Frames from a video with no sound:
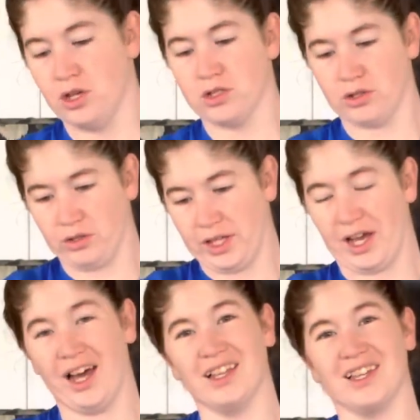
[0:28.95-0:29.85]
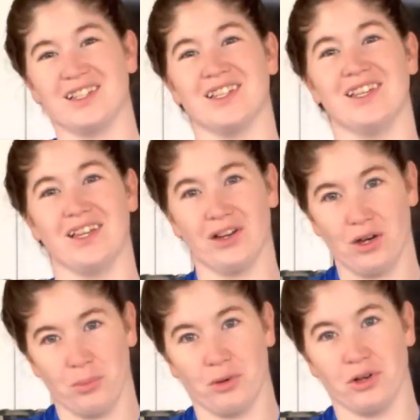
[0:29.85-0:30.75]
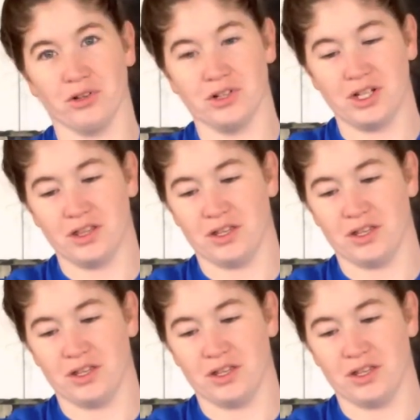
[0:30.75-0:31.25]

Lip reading: So like I like to get up underneath